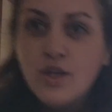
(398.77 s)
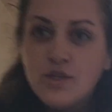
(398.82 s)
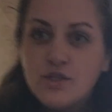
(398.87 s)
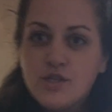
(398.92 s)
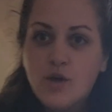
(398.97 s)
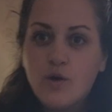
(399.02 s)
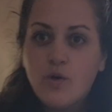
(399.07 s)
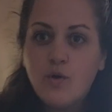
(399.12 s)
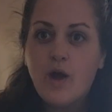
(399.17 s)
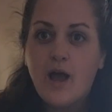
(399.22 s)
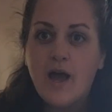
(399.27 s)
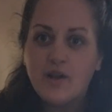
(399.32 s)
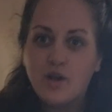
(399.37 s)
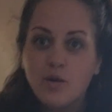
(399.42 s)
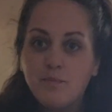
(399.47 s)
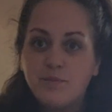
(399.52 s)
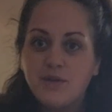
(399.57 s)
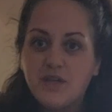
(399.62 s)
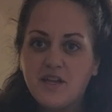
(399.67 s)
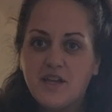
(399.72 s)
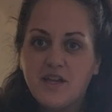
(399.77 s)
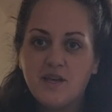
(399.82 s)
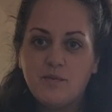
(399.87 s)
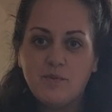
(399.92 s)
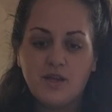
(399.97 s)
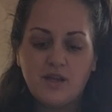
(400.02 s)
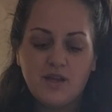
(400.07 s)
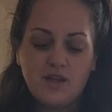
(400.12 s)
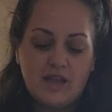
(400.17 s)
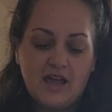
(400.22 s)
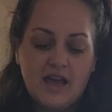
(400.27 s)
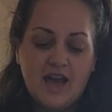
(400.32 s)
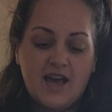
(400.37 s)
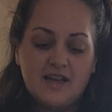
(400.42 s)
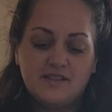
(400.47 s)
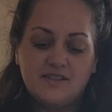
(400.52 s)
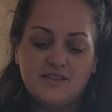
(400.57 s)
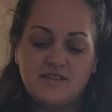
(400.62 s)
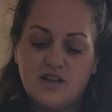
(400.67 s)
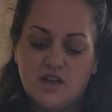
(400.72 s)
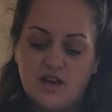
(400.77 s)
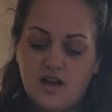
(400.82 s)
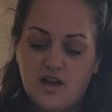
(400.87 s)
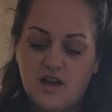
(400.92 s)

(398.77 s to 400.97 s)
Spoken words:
So at our beekeeping class,